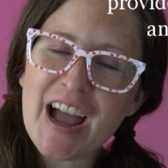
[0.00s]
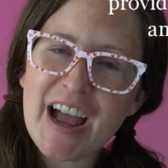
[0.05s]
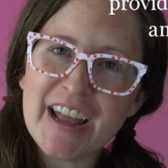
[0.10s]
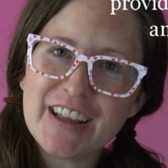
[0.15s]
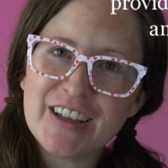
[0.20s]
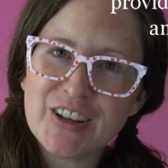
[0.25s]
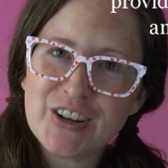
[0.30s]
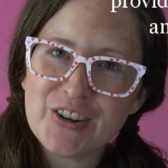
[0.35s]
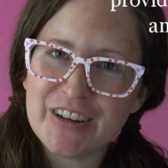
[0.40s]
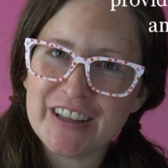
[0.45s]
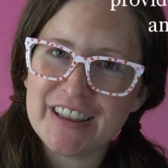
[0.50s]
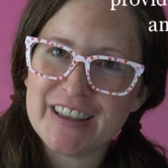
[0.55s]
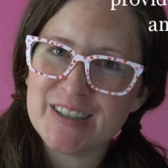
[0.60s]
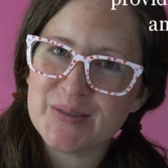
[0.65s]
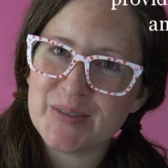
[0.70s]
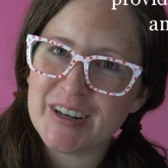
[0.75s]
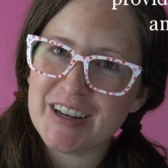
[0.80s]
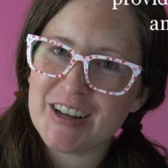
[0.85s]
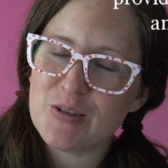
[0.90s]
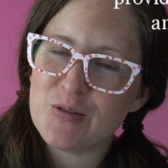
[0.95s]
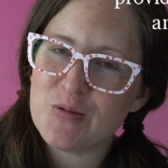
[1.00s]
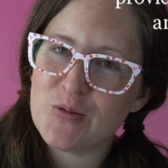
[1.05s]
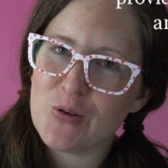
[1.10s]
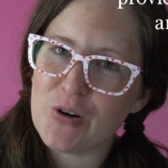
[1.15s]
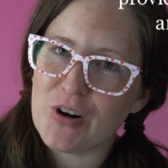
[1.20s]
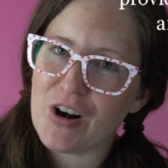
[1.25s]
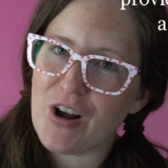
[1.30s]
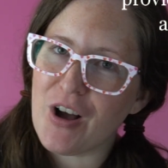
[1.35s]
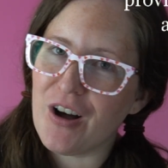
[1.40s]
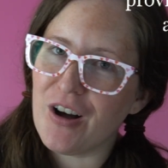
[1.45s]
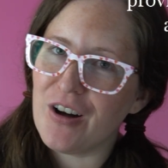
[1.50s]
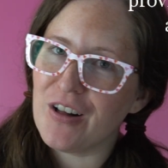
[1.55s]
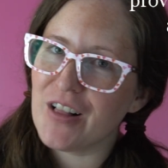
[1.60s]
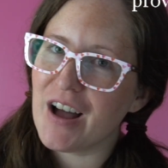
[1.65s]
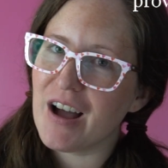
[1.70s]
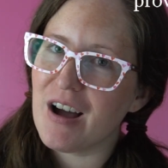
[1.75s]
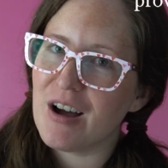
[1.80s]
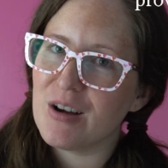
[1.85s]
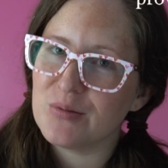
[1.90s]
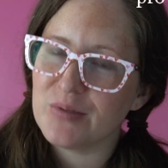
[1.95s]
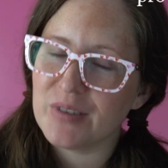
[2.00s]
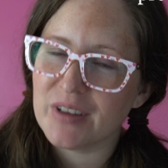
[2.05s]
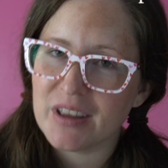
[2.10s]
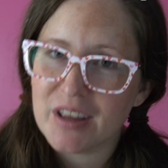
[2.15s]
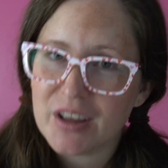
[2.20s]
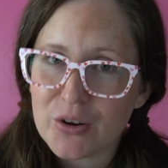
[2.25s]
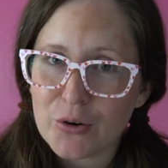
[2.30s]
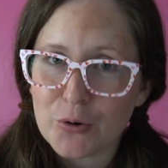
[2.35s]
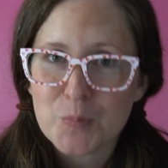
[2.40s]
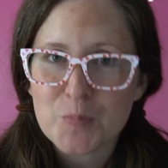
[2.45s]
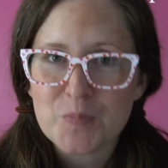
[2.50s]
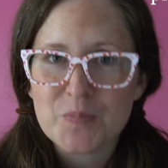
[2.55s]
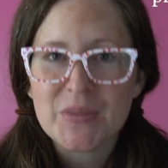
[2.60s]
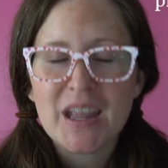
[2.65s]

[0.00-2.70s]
I could create this video for all of you.